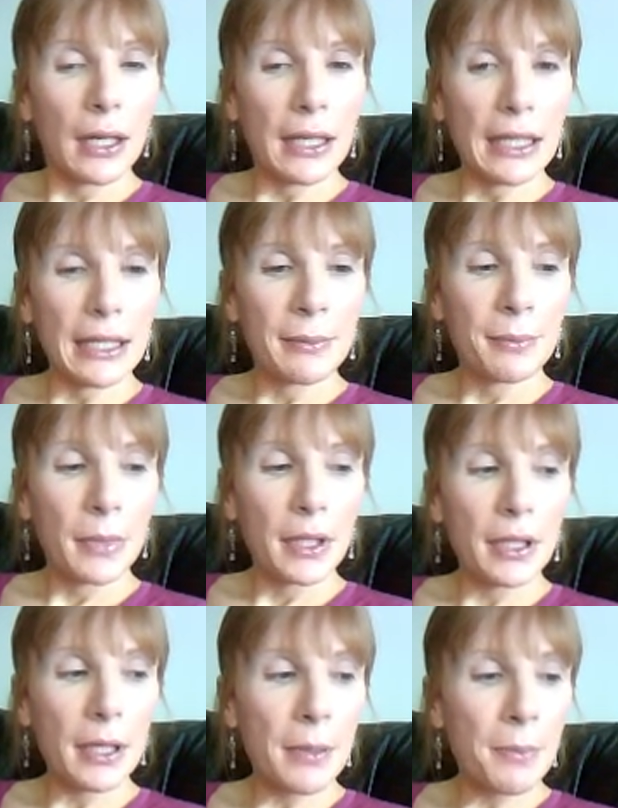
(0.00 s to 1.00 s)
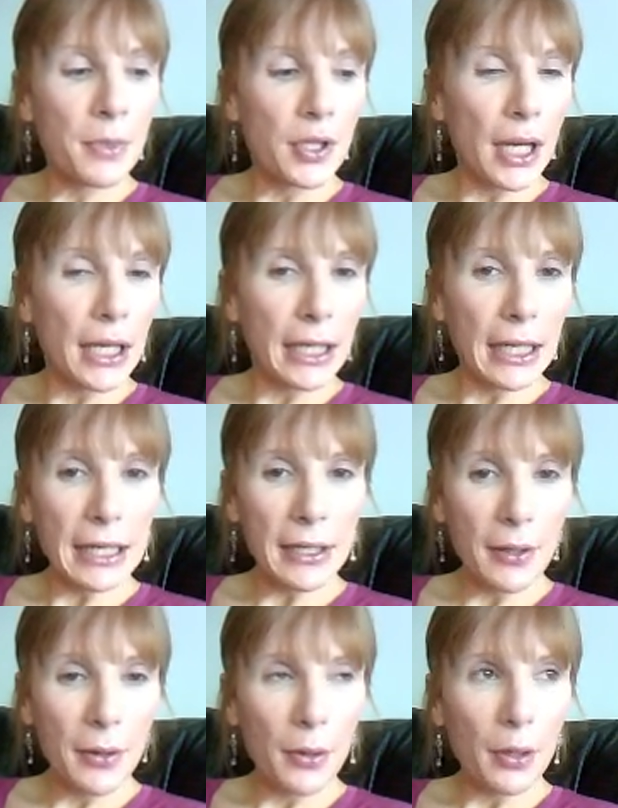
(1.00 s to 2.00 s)
Hi there, Shelley
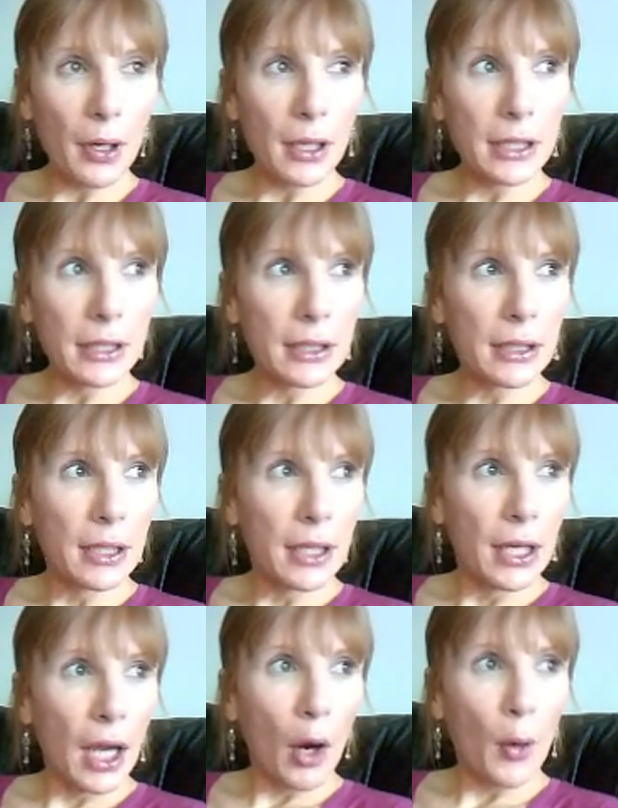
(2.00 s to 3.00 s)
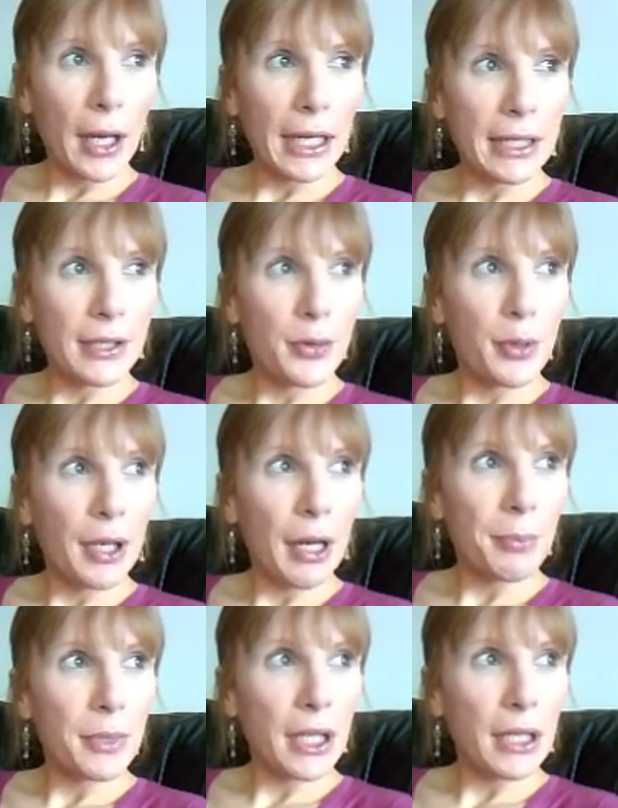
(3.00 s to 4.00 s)
again. Thought I'd quickly
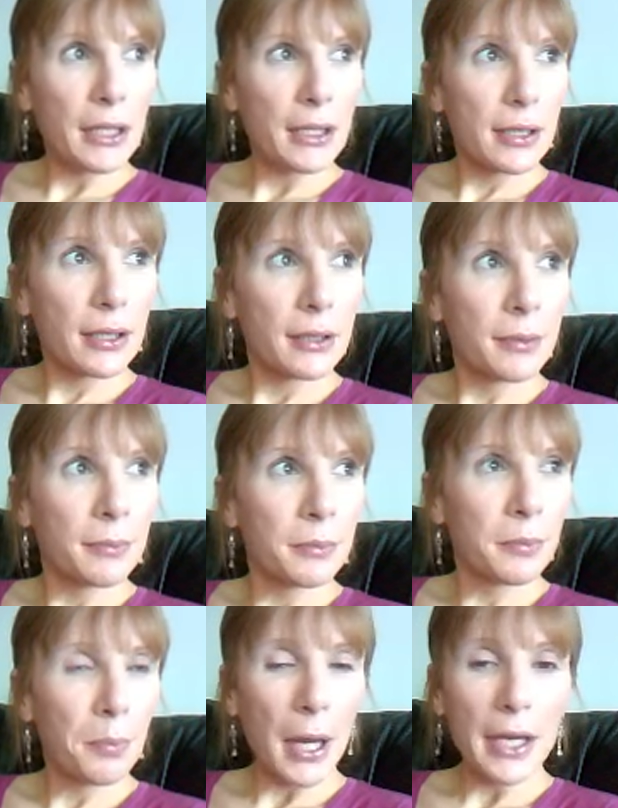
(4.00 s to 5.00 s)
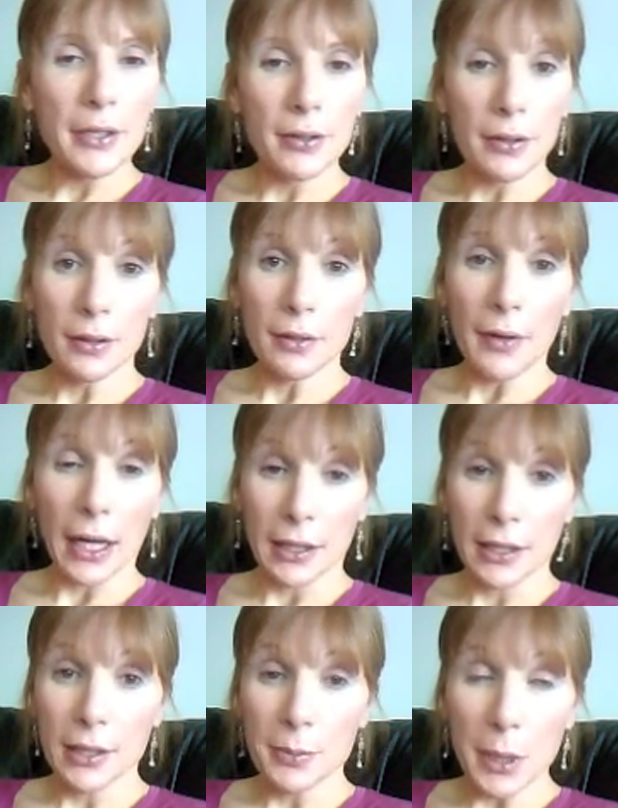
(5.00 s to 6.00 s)
do an update based
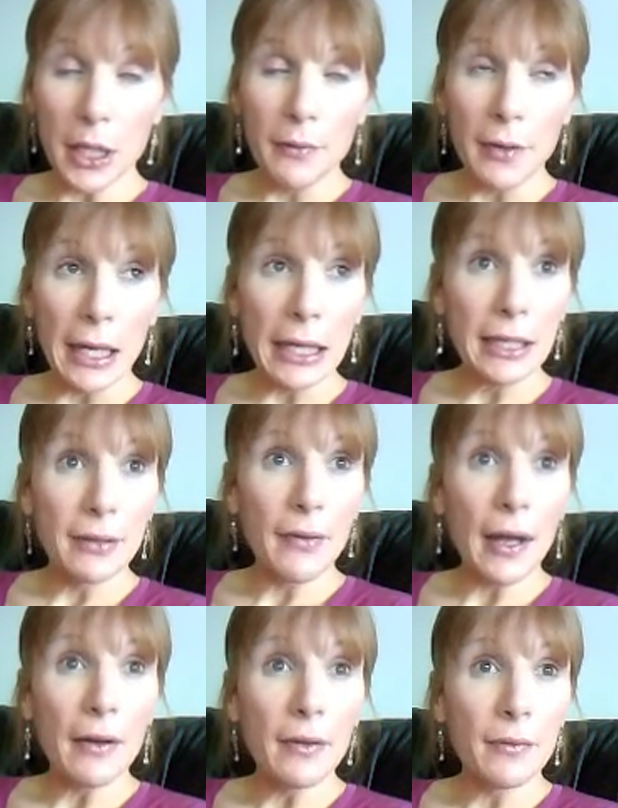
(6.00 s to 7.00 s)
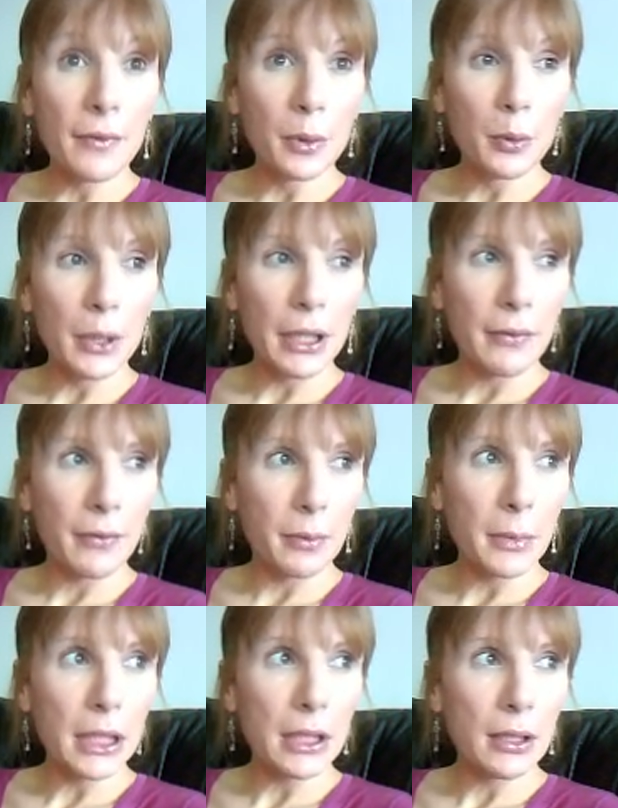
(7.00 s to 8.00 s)
on the fact that it's been a fairly eventful
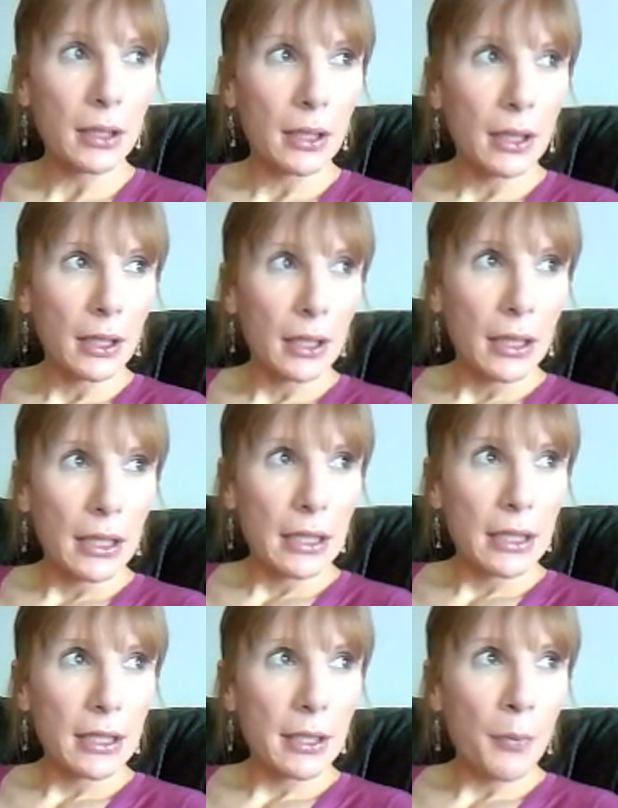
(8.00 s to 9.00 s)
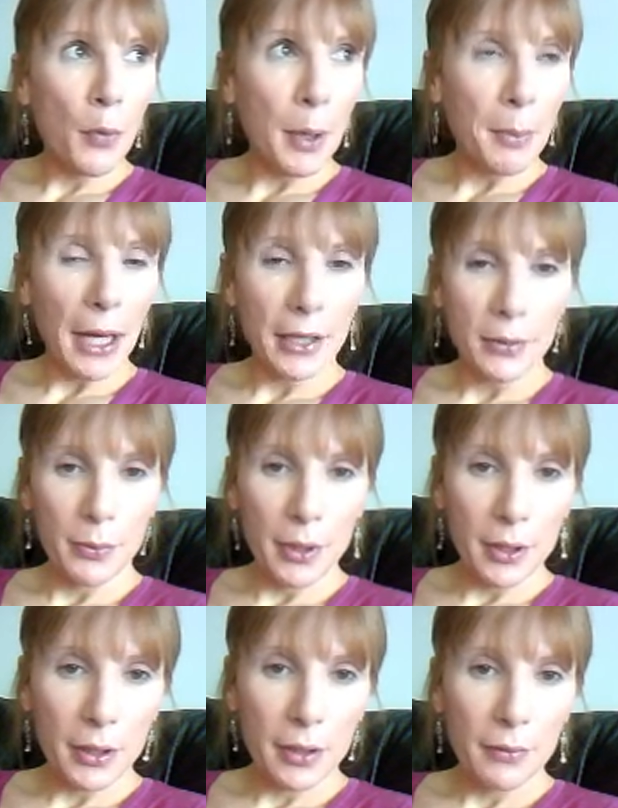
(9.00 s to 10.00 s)
week for me.
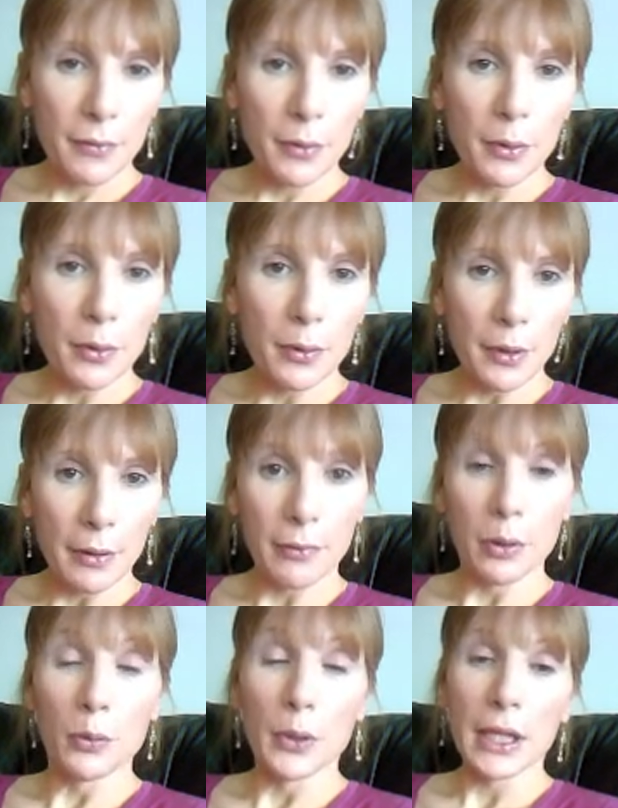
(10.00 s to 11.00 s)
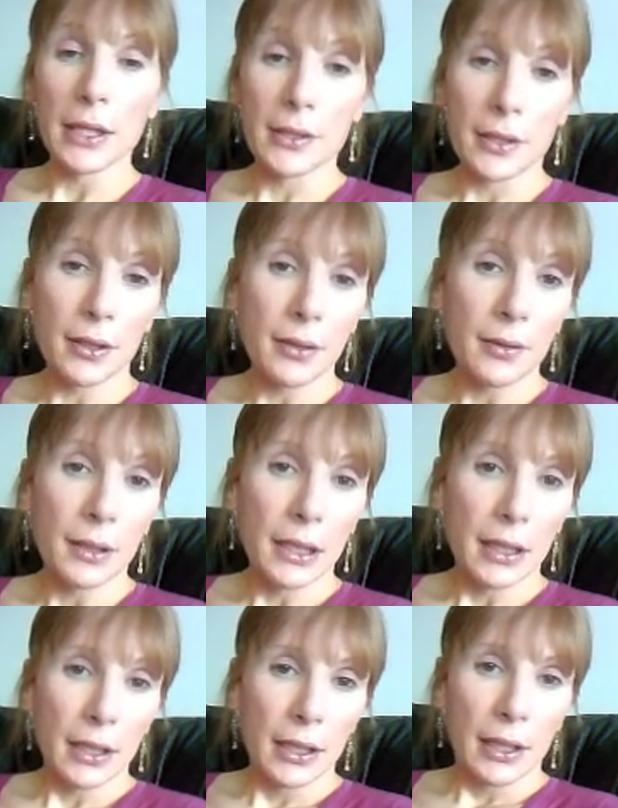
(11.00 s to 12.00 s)
Went back to work for a full
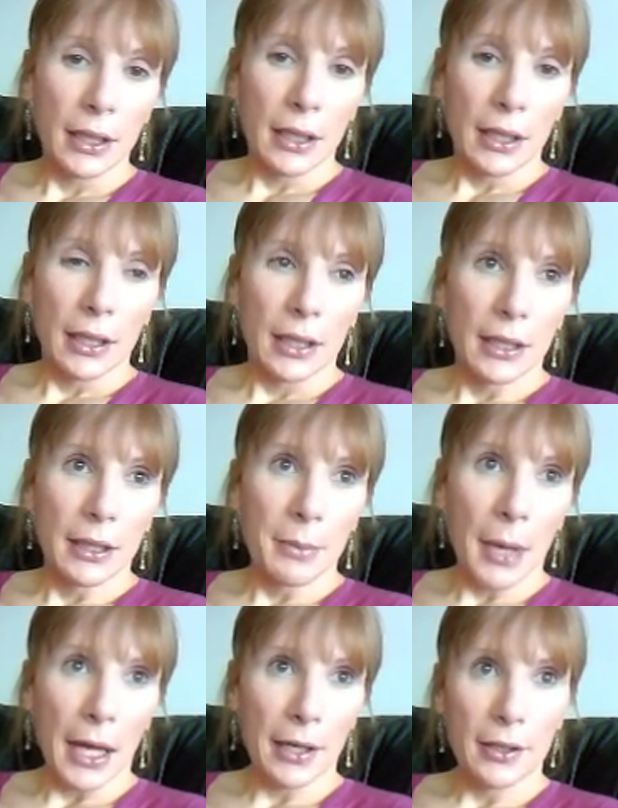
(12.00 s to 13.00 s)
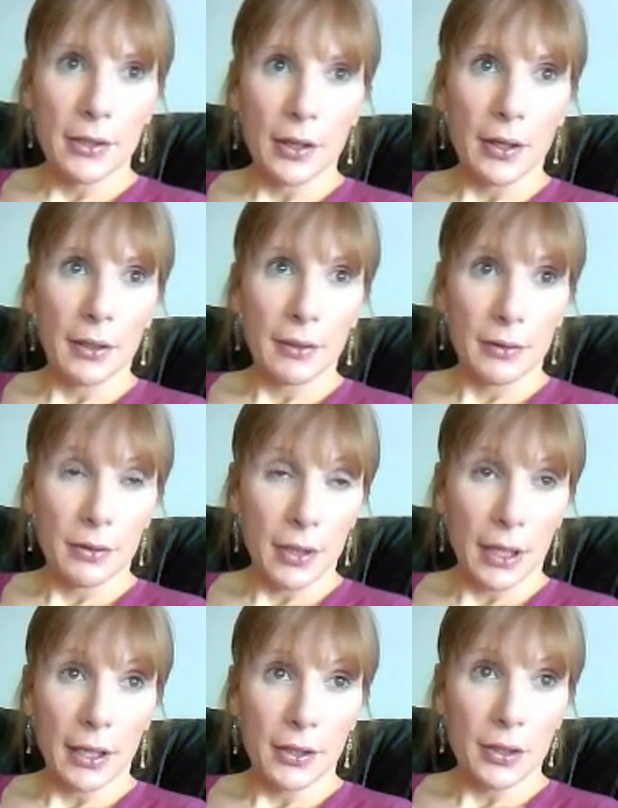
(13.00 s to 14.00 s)
week, so had
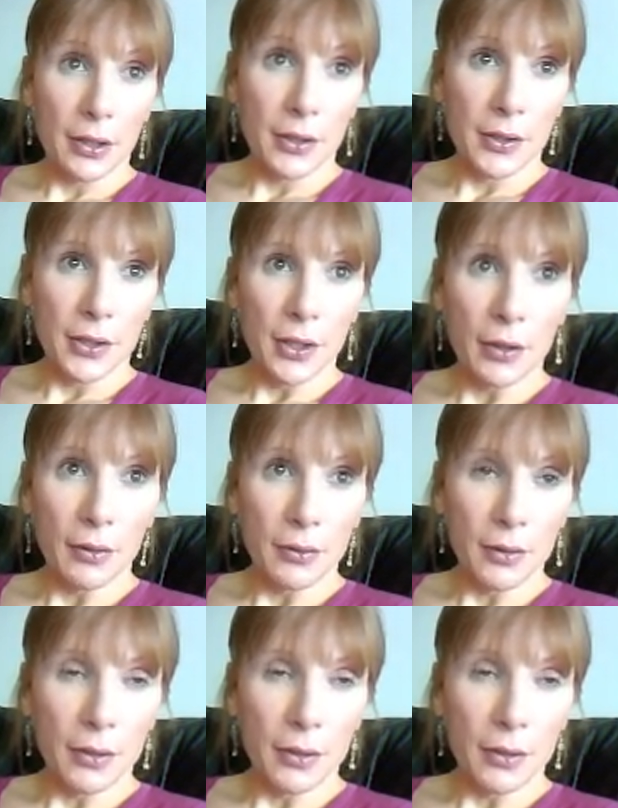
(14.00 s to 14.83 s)
a chance, to